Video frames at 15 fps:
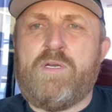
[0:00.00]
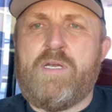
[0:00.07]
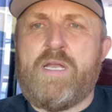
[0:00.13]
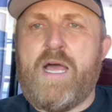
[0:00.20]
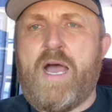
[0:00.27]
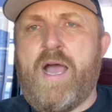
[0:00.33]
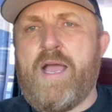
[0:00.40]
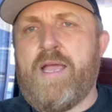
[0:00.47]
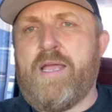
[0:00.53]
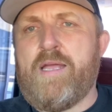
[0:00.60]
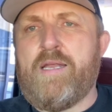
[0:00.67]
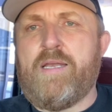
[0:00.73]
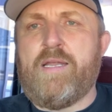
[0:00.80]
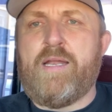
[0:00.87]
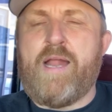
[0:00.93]

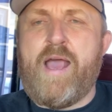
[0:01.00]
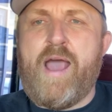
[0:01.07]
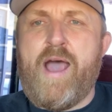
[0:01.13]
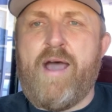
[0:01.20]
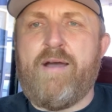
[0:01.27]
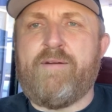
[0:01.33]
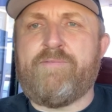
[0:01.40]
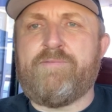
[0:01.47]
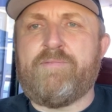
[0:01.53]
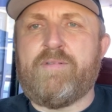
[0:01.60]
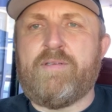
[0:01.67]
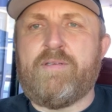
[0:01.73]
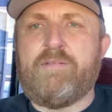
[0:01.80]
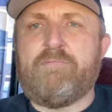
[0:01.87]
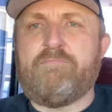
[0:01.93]
9.5,
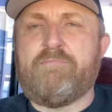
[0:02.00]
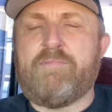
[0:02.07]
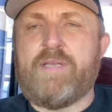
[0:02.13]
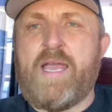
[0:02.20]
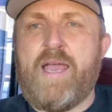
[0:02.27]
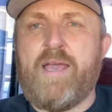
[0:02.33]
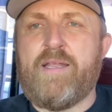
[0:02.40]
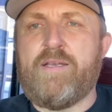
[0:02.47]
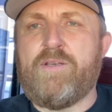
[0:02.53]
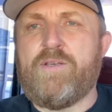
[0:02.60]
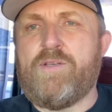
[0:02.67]
10